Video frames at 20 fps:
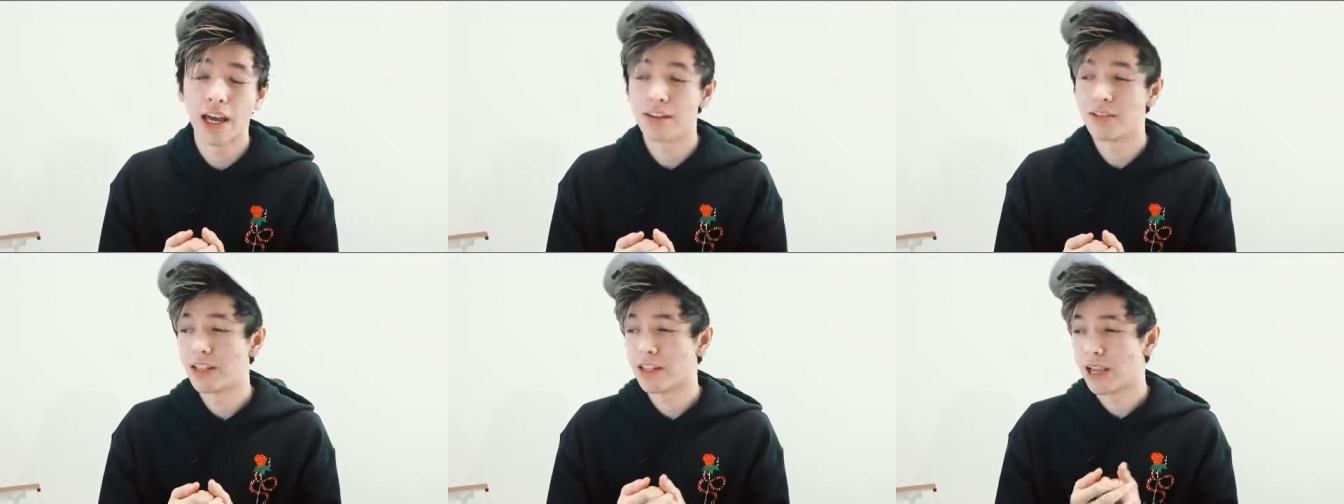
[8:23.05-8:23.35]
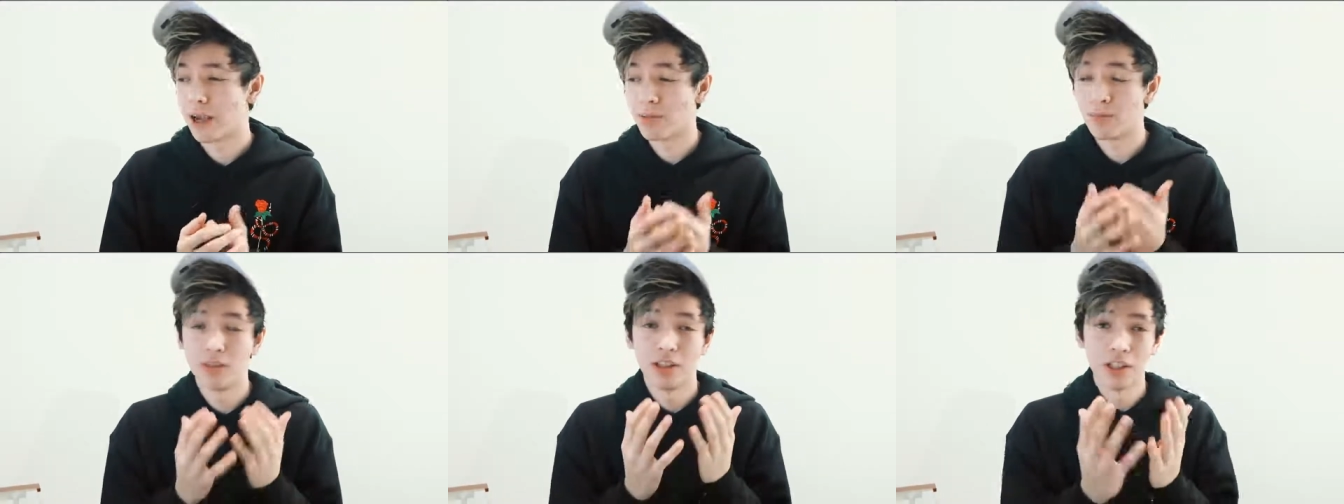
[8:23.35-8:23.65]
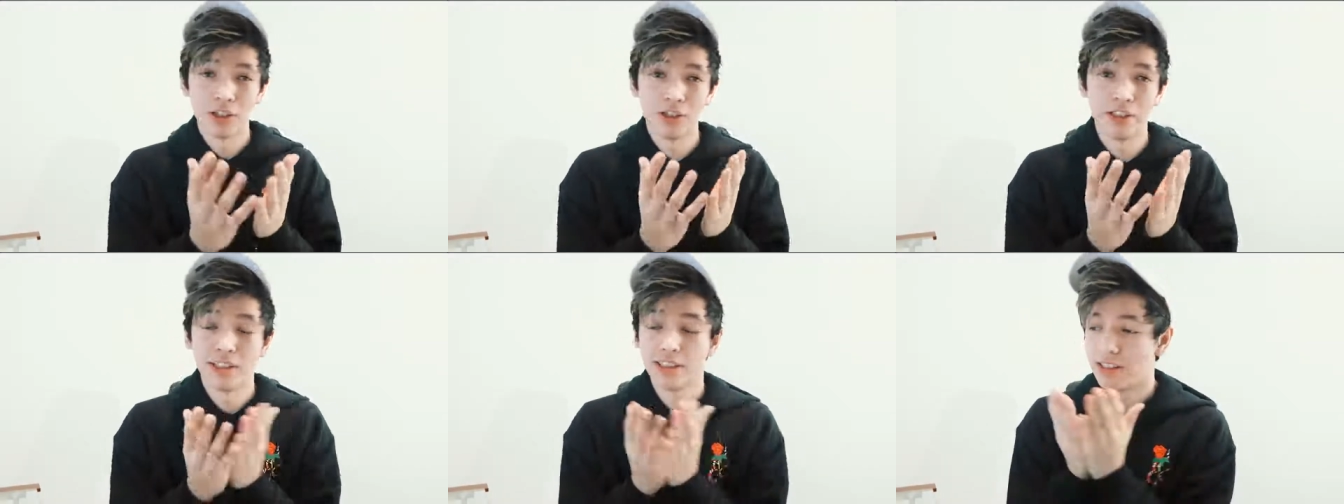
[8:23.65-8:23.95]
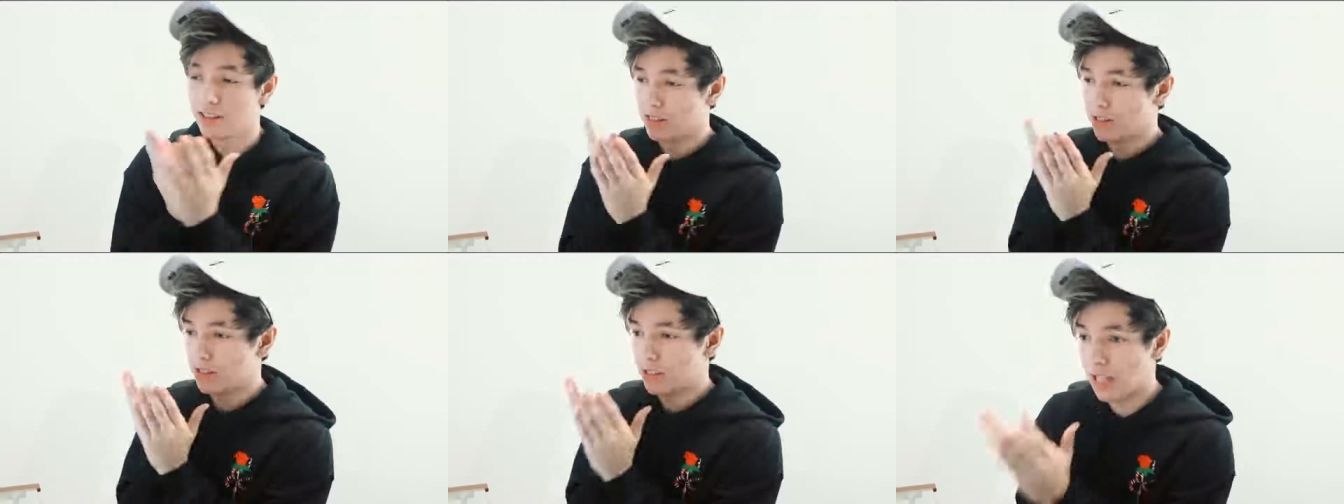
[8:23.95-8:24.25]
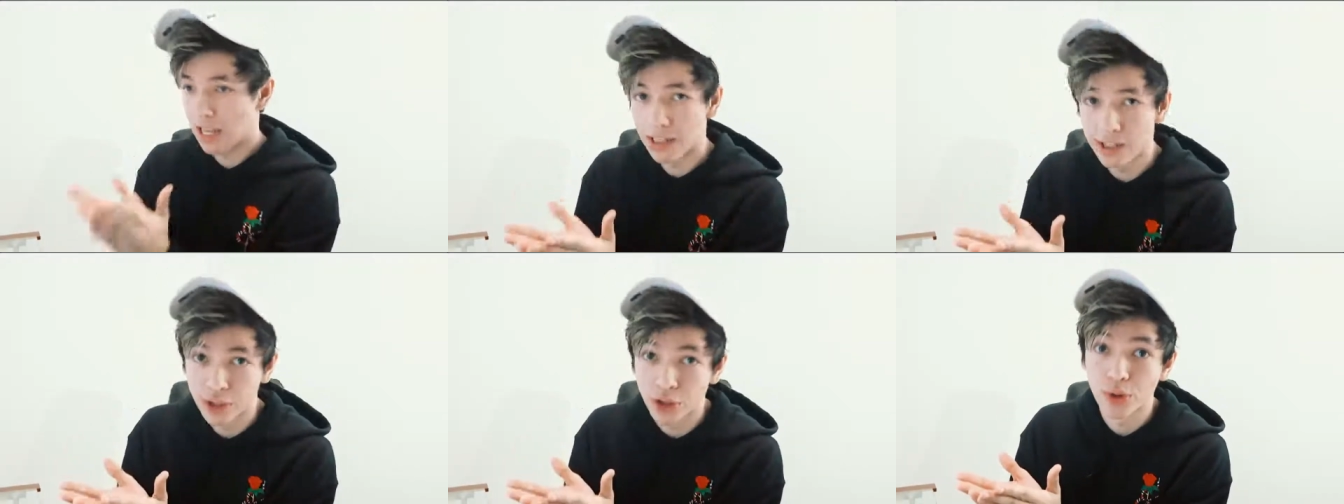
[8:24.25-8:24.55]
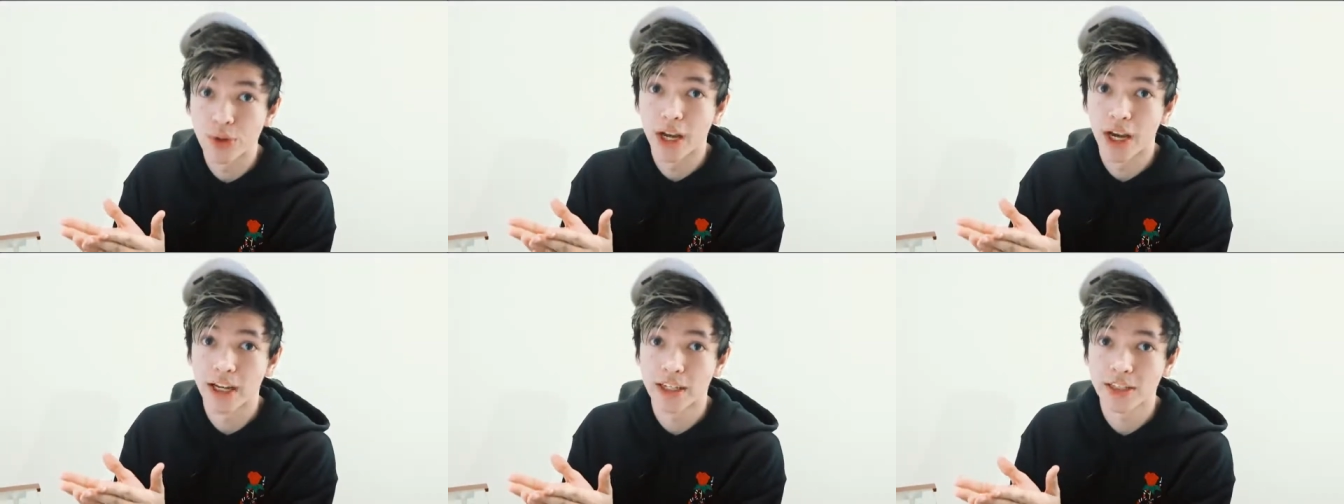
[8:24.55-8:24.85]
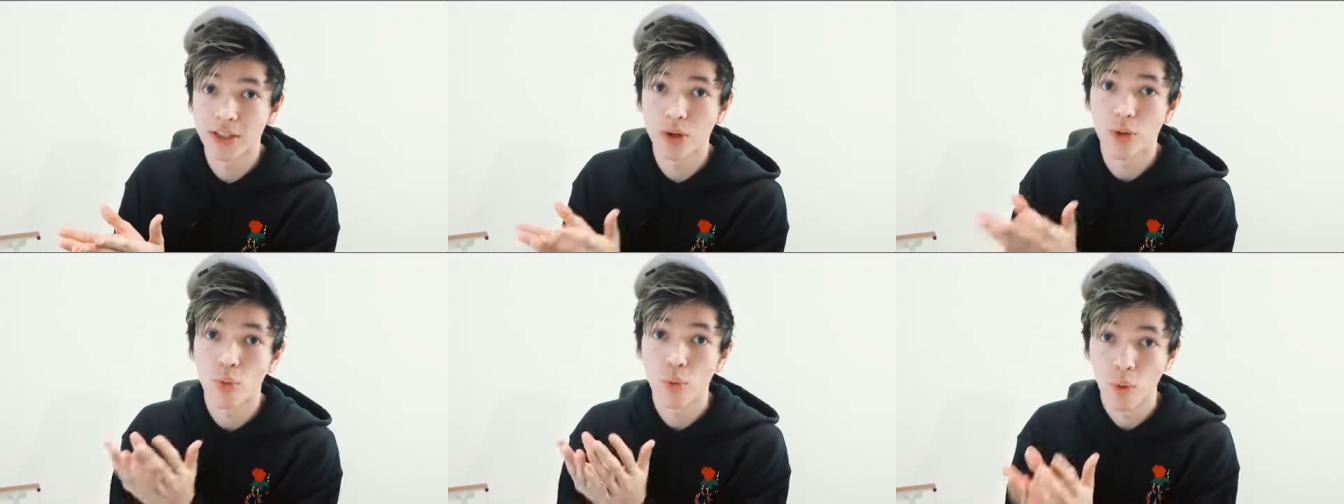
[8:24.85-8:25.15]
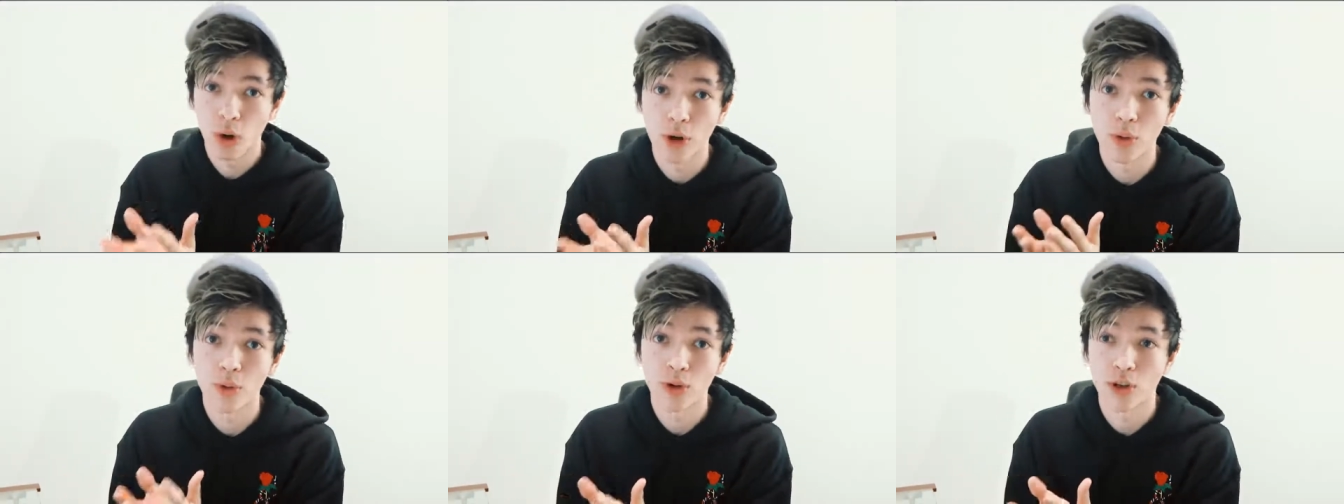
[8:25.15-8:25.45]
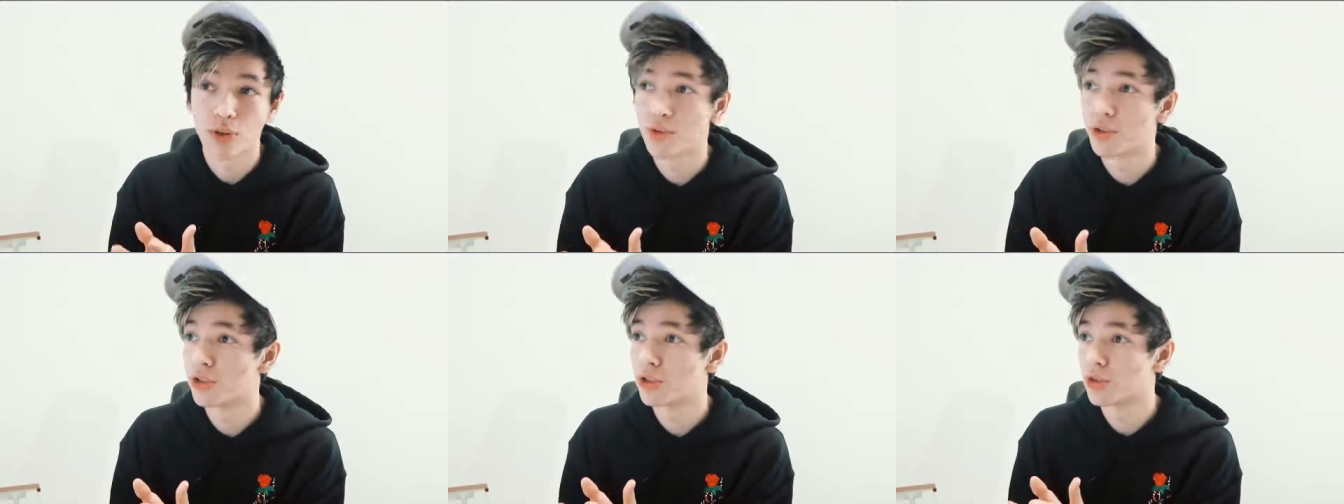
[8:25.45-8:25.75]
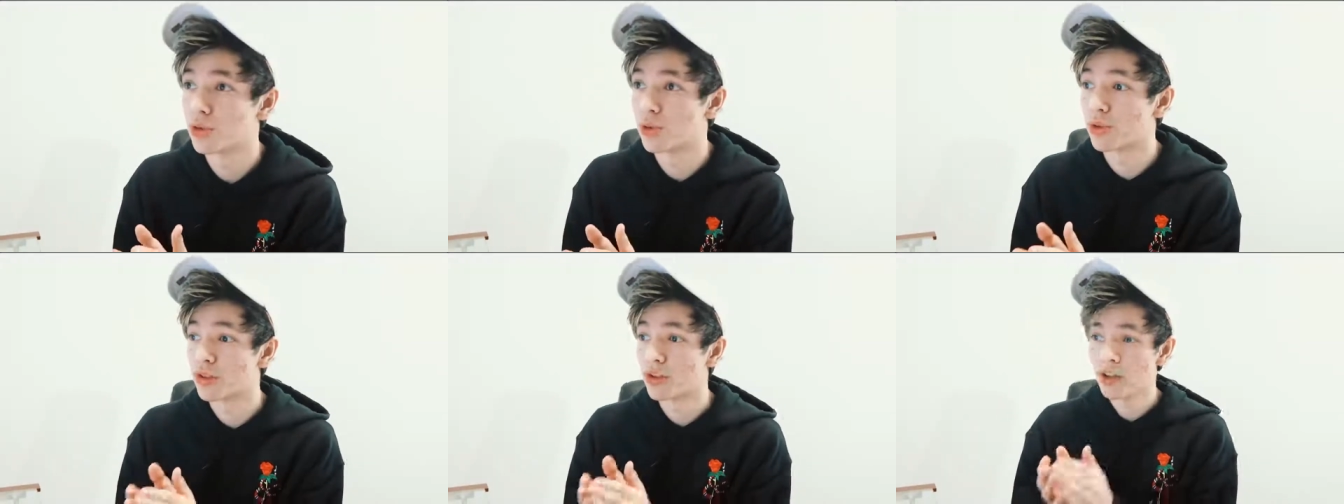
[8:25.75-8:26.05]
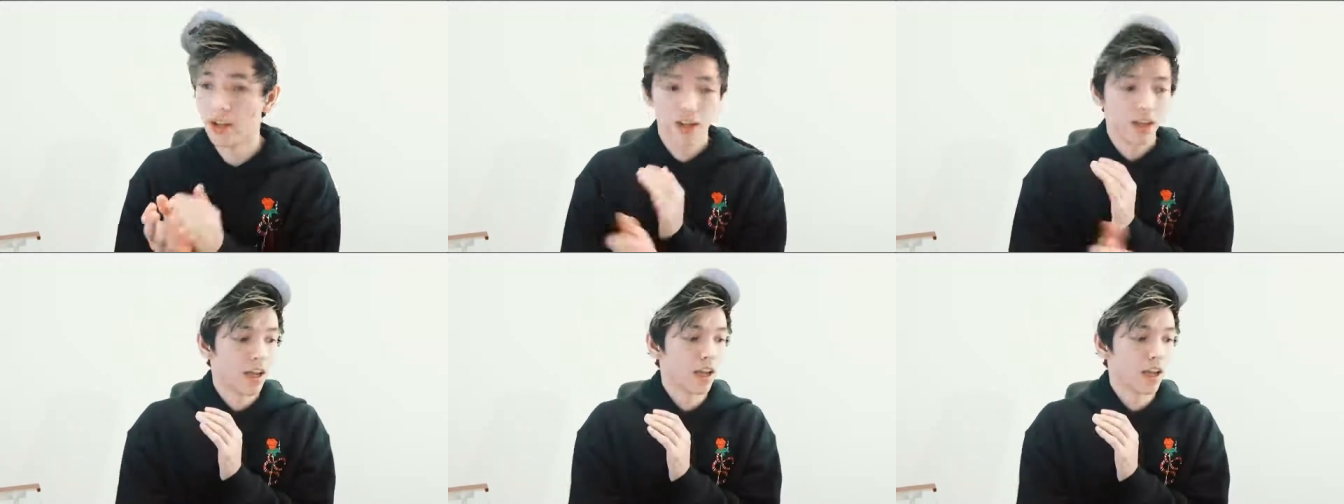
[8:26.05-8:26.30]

I like I'm literally telling you guys what worked for the store